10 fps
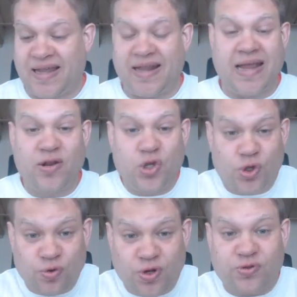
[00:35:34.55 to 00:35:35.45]
and
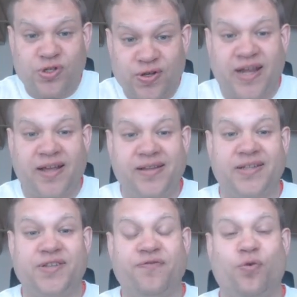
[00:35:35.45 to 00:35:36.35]
kudos to
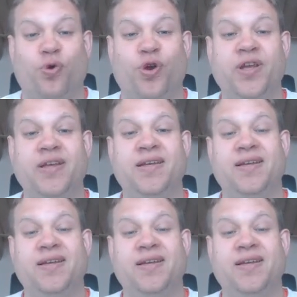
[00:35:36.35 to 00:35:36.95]
Ellis for